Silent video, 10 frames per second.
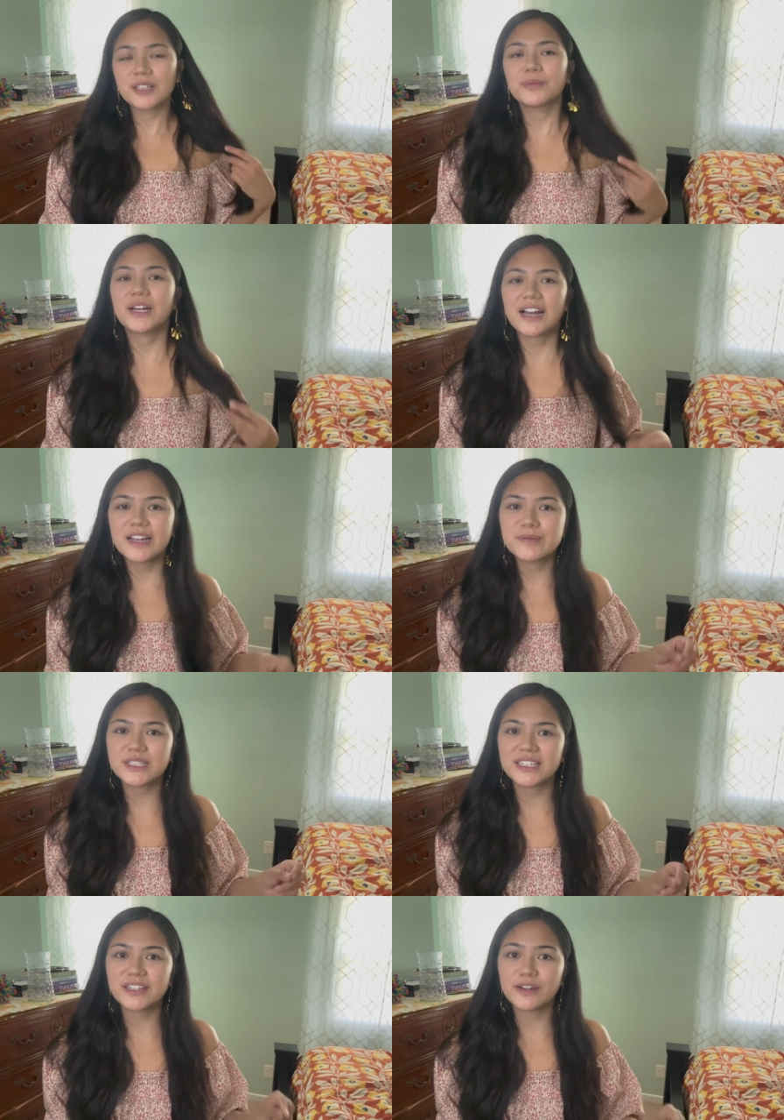but I'm
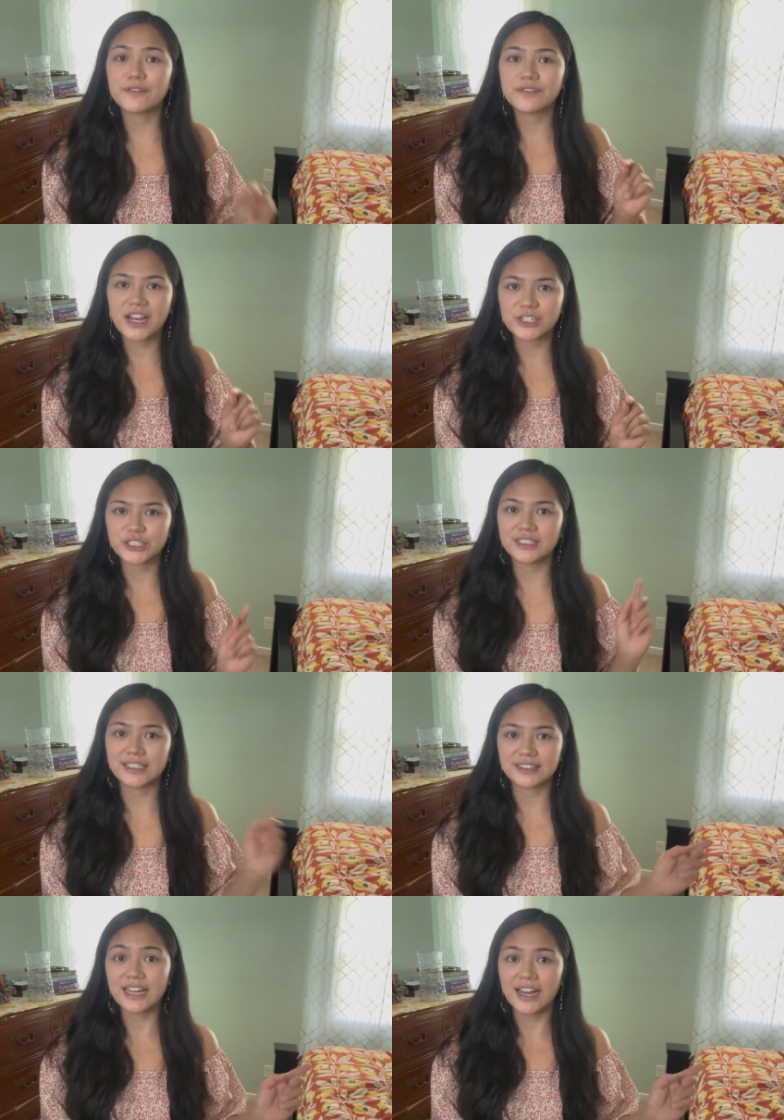thinking of fashion
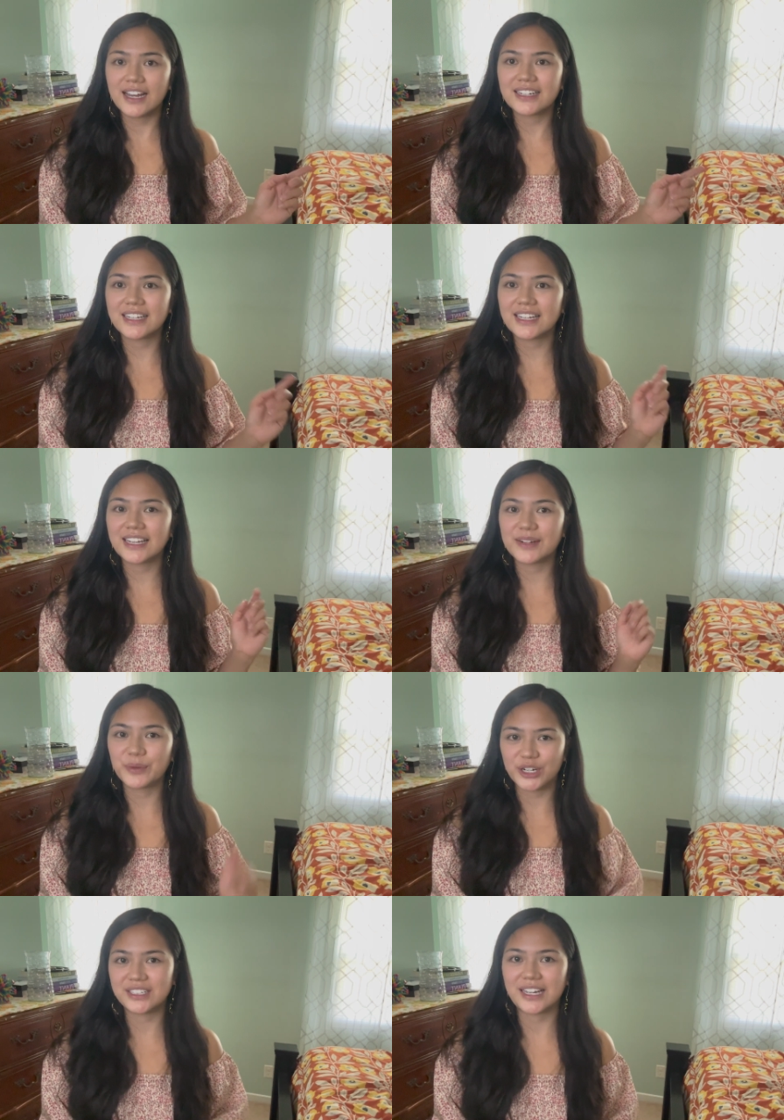like that and
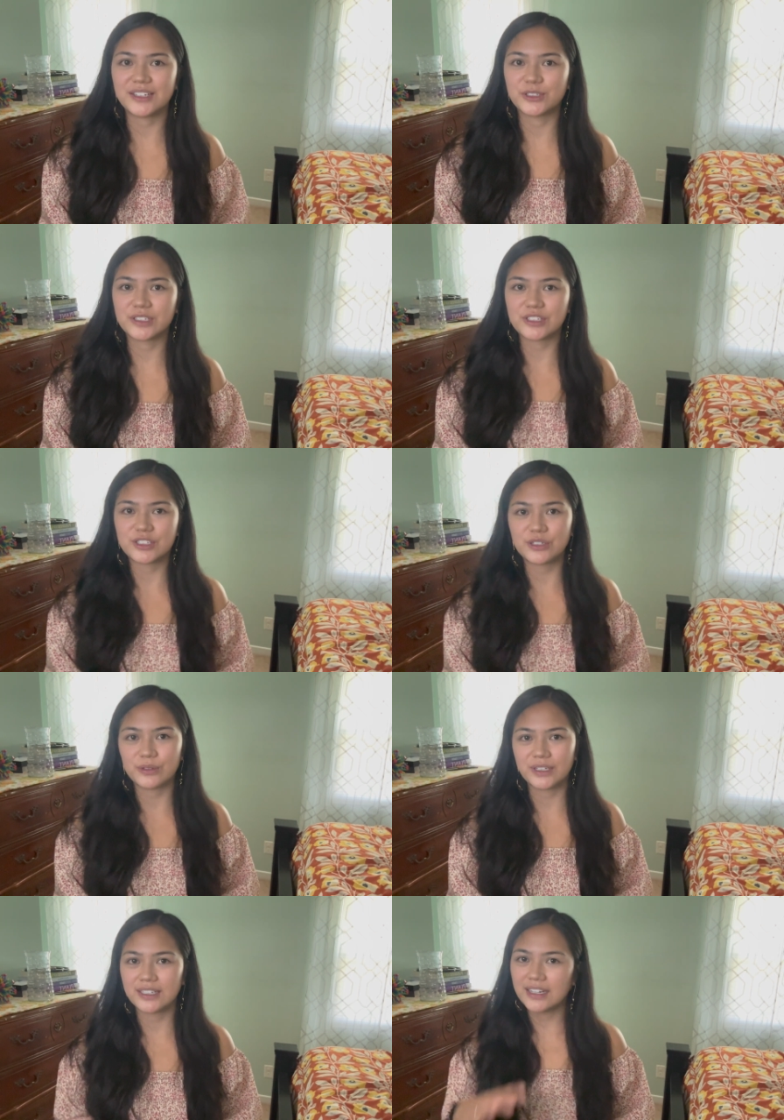wearing that in Greece too,
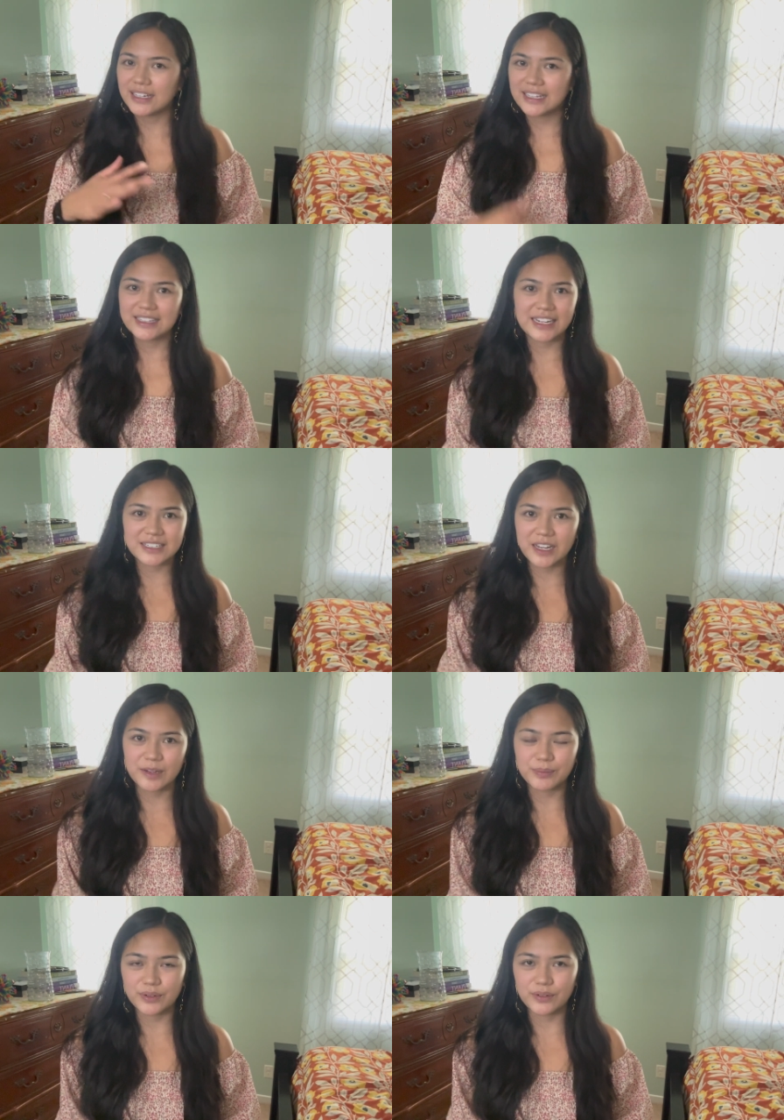like that
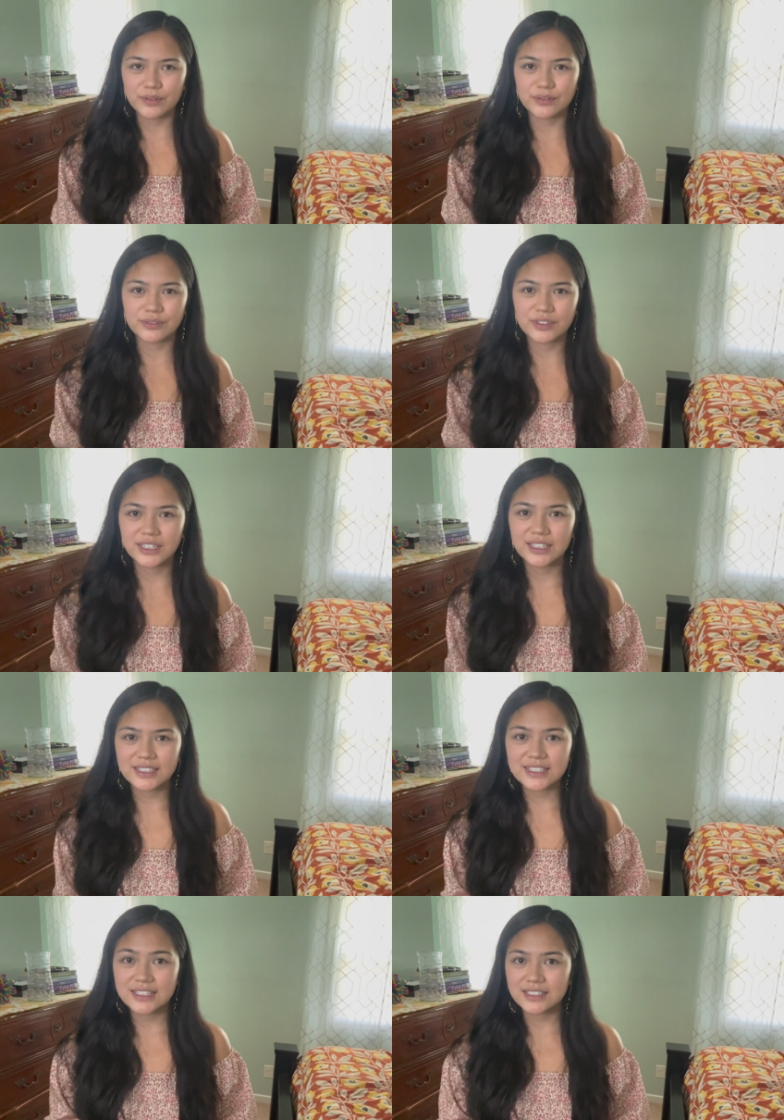type of
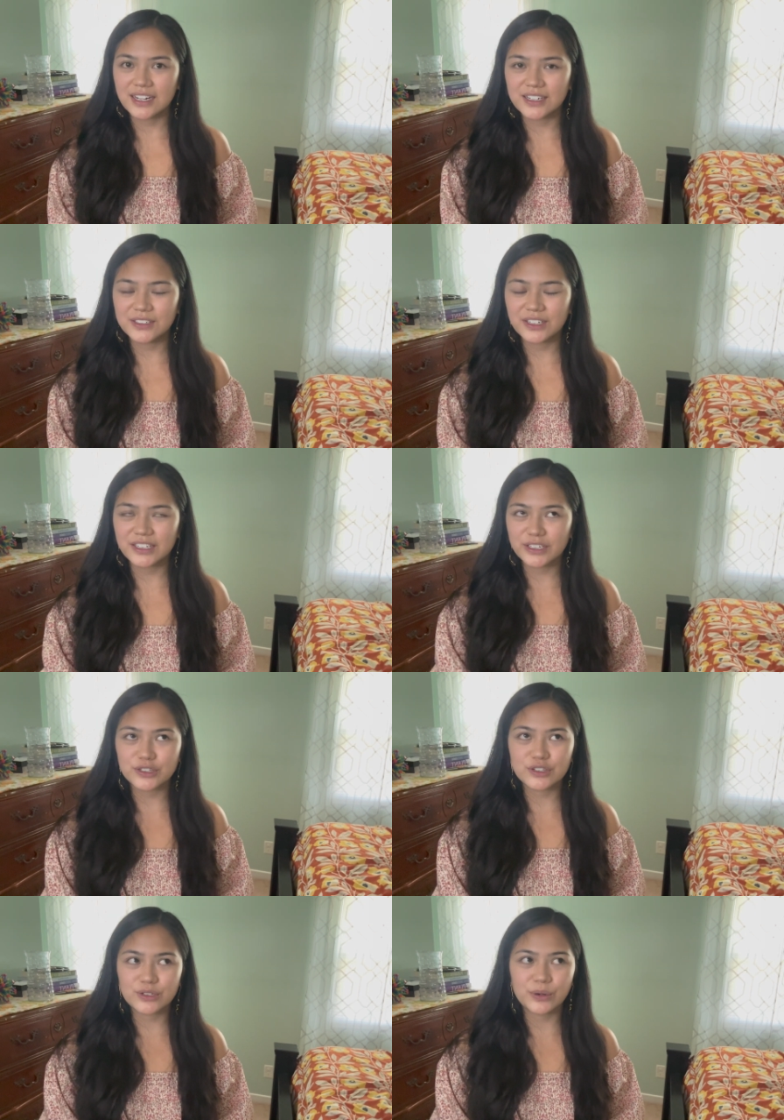style. I think it's
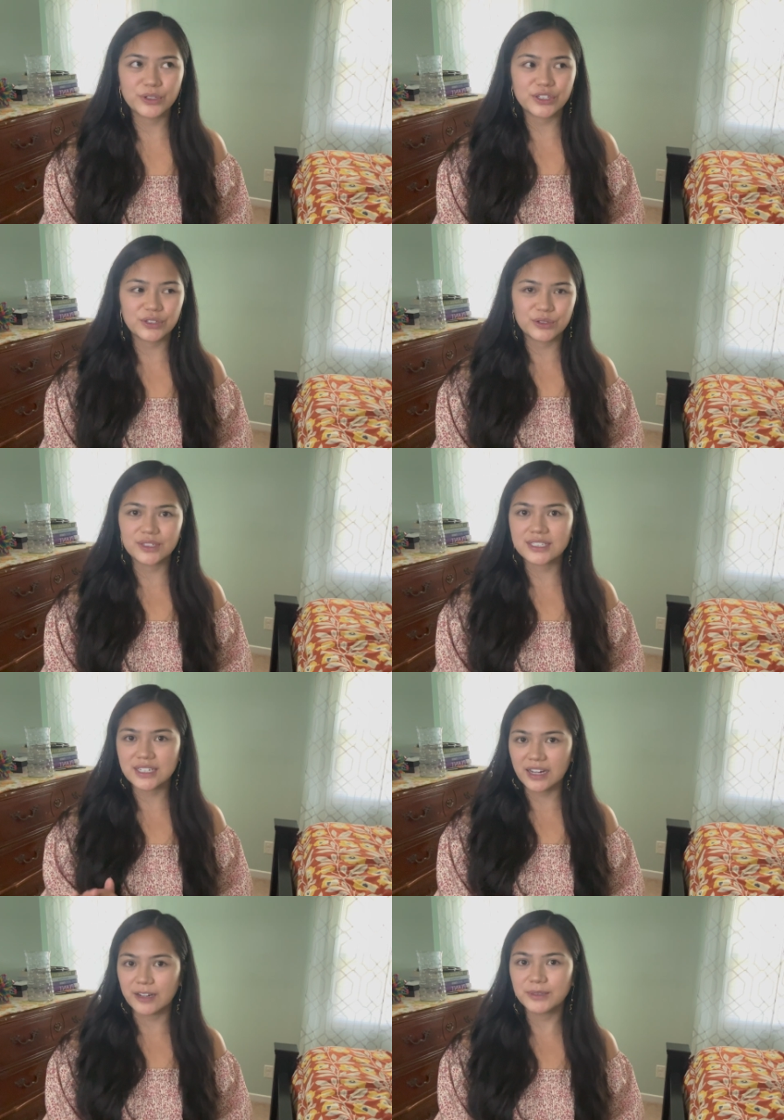so cute and
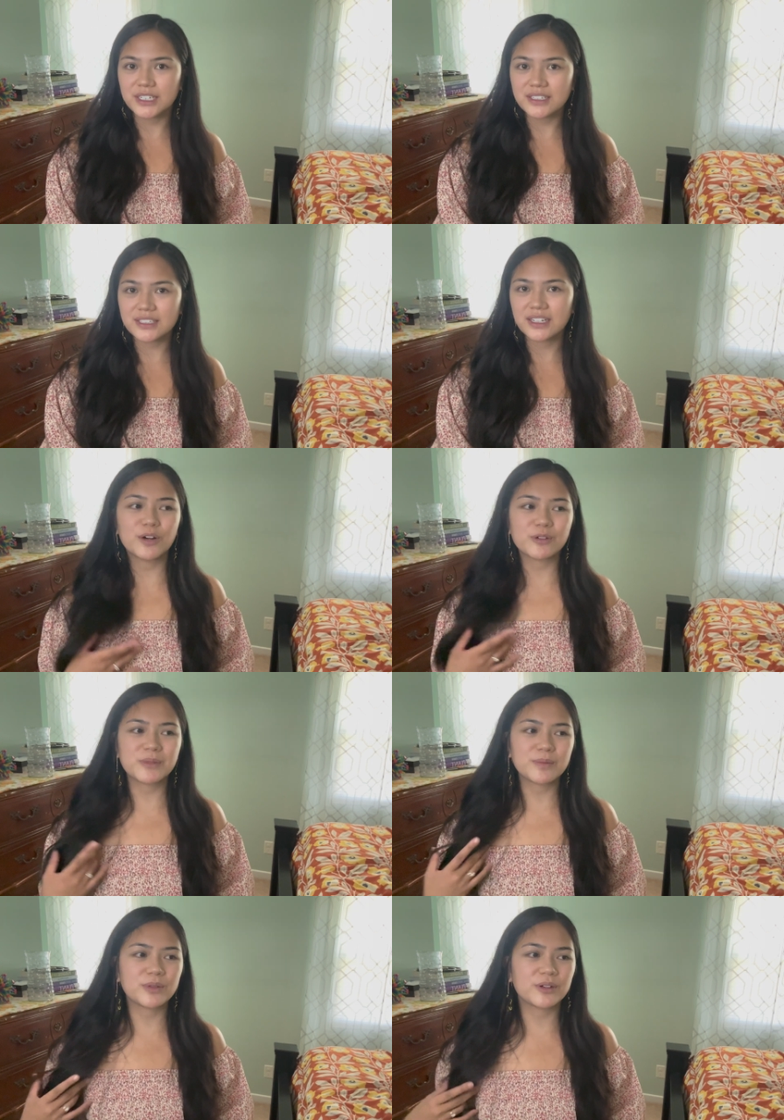timeless. I'll
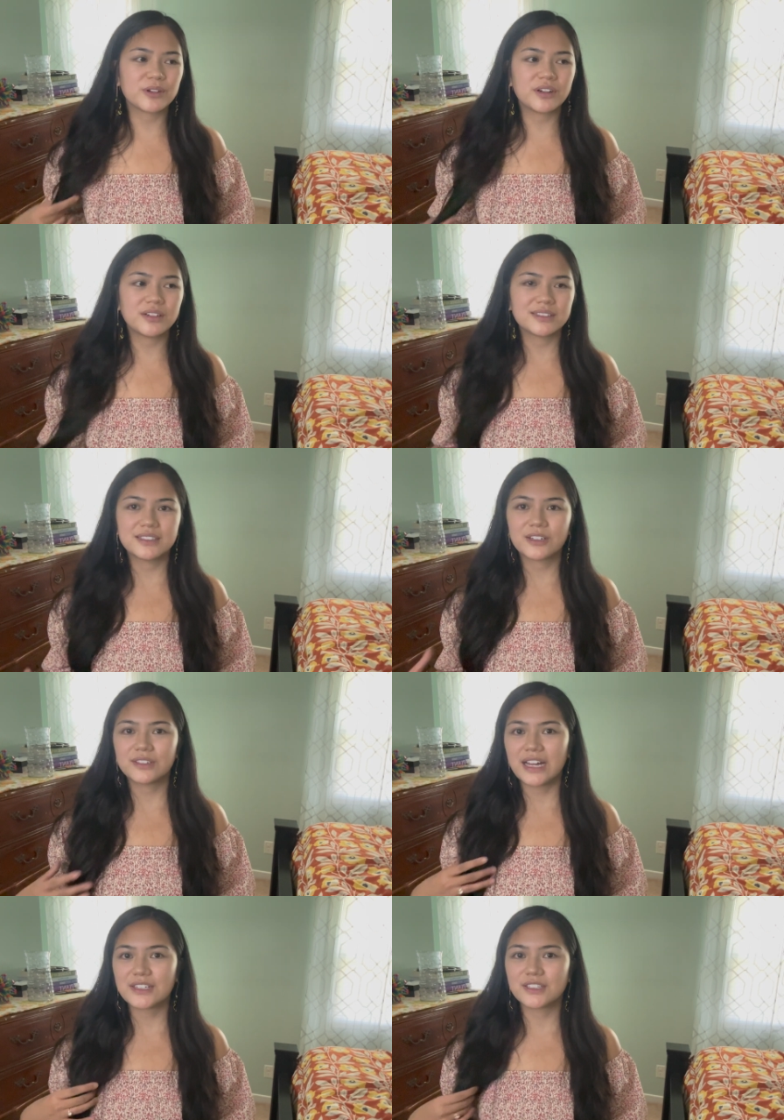remember
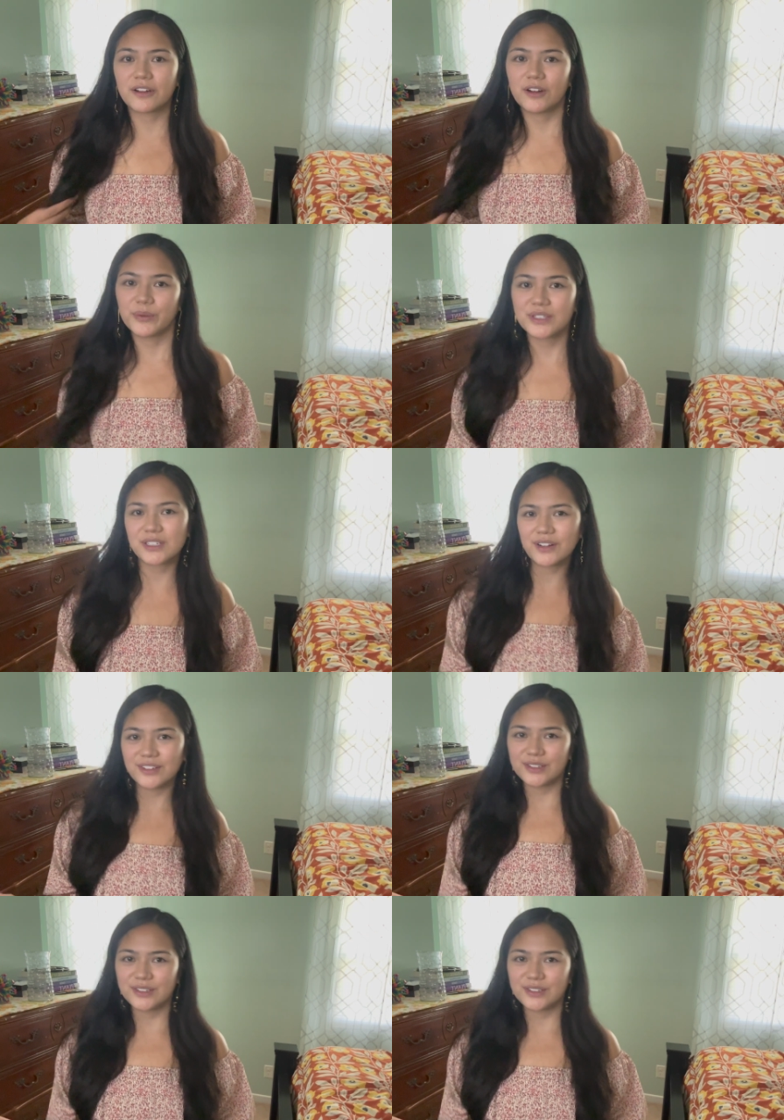that song, What's All the